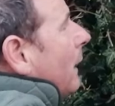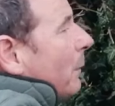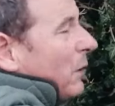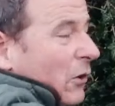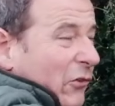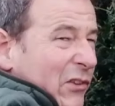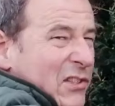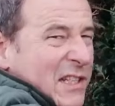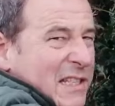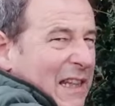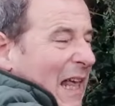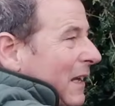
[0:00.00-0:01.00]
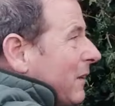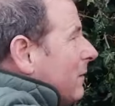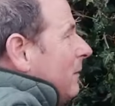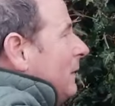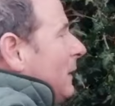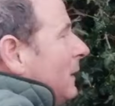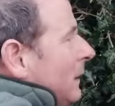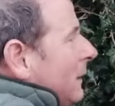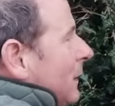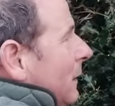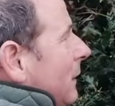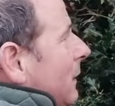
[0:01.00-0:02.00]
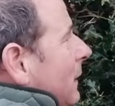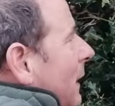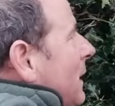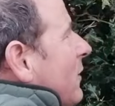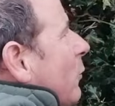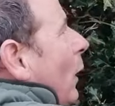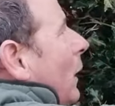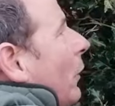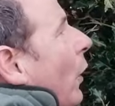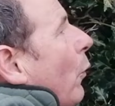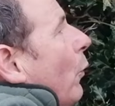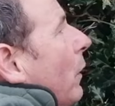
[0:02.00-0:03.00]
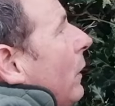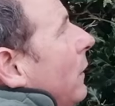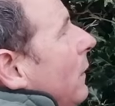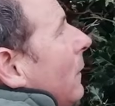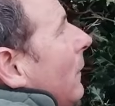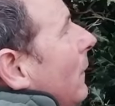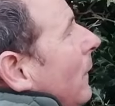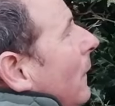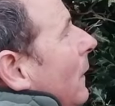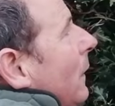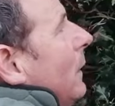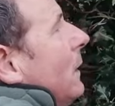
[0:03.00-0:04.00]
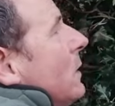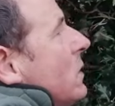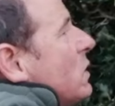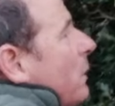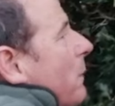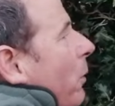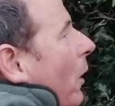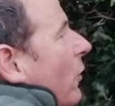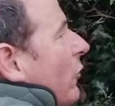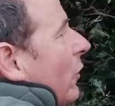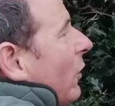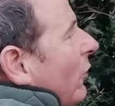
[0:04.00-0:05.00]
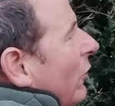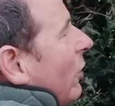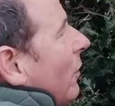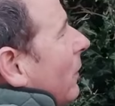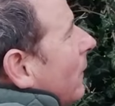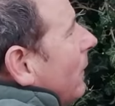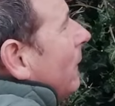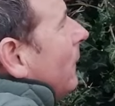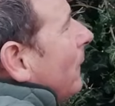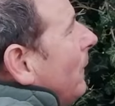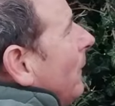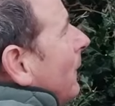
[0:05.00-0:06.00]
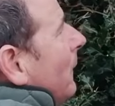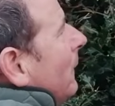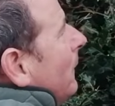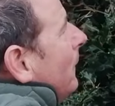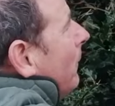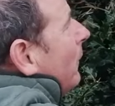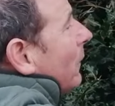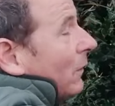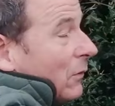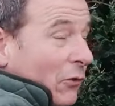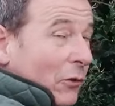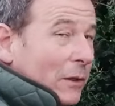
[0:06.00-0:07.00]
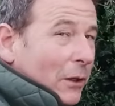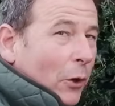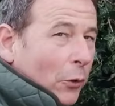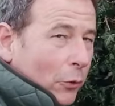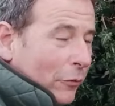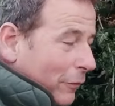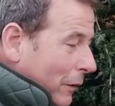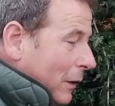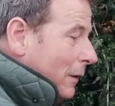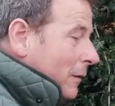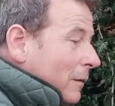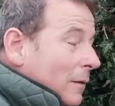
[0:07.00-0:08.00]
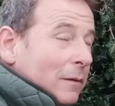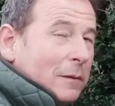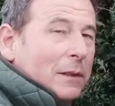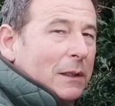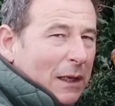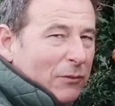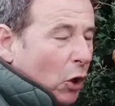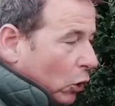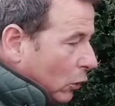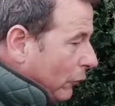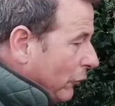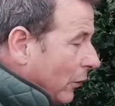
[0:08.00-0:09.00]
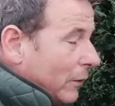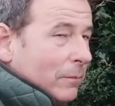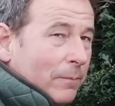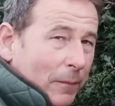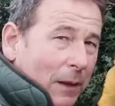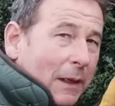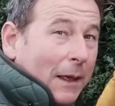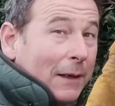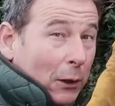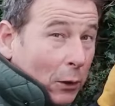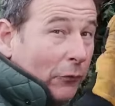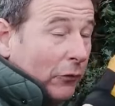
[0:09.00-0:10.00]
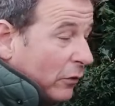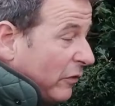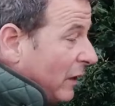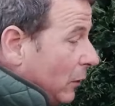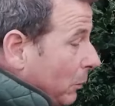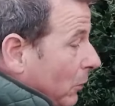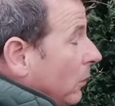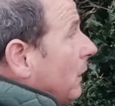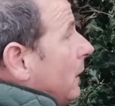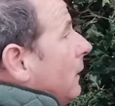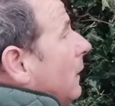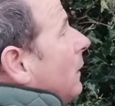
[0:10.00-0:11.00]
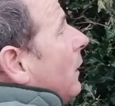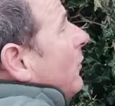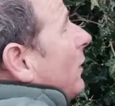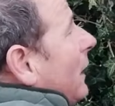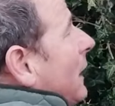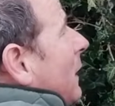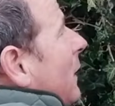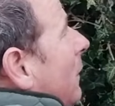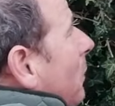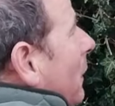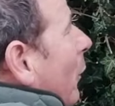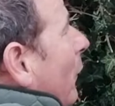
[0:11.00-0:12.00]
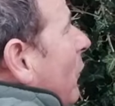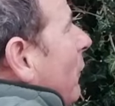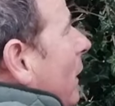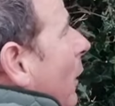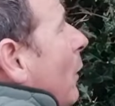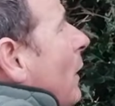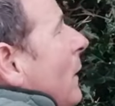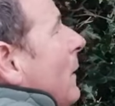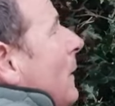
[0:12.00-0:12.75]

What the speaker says: Now, because this is lead, and lead is well known to be poisonous, certainly not good for you. I've got gloves on. Again, the gloves are available as a link below this video.